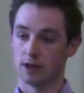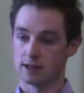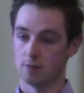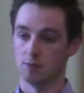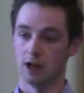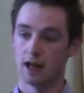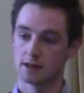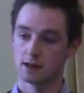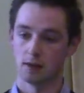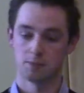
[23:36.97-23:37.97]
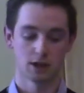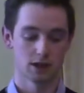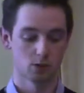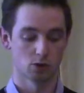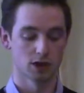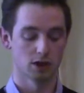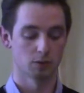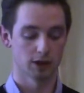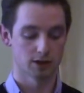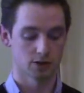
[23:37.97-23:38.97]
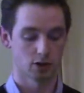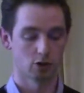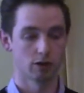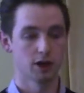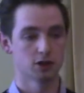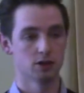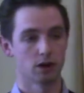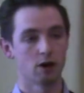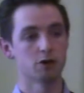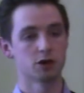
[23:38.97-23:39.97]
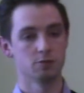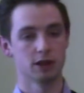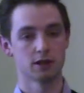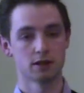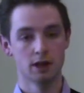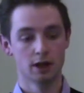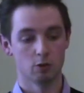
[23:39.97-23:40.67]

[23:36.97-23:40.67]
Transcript: assembly landscapes associated with the sort of creation of origin myths